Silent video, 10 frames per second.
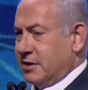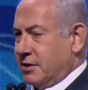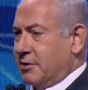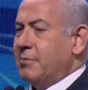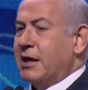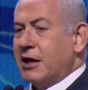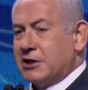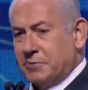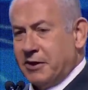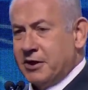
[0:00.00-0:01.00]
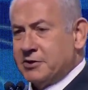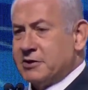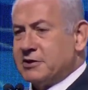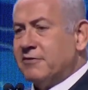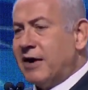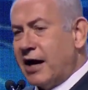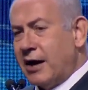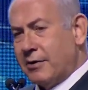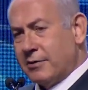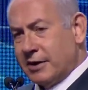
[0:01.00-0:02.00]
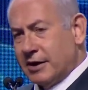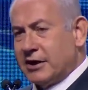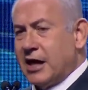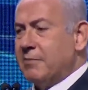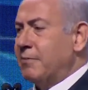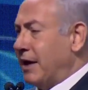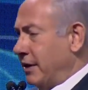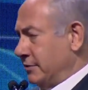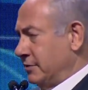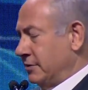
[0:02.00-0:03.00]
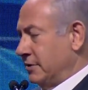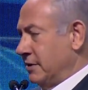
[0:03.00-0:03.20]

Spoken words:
There are many explanations of how it came about,